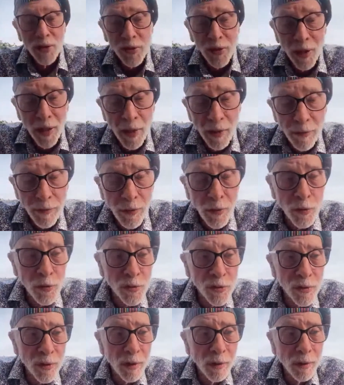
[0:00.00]
That's a lot of
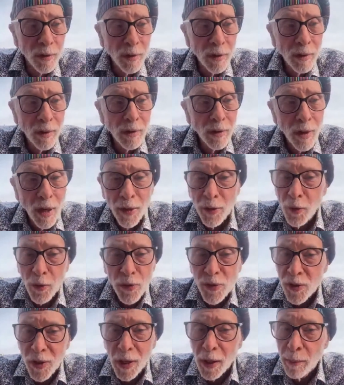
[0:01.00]
views. I
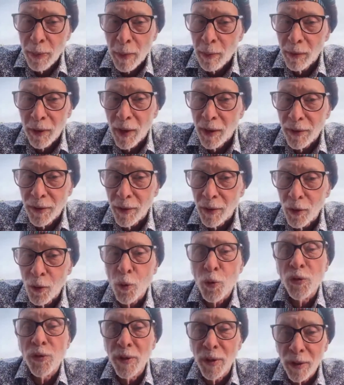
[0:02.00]
know there's a lot of people out
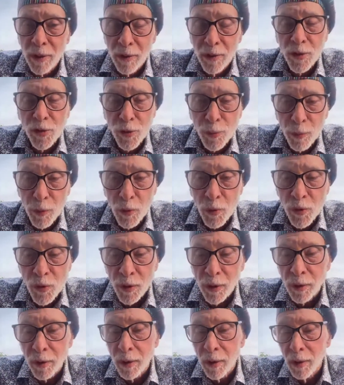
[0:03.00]
there who dig this
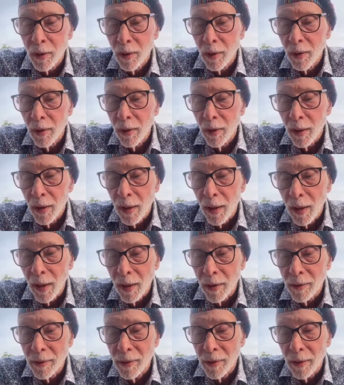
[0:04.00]
music,
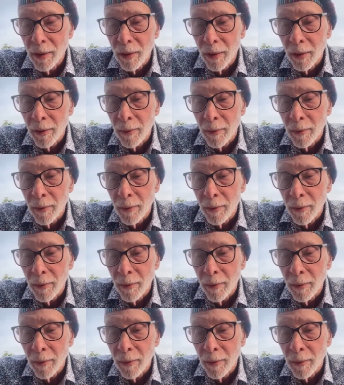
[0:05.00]
and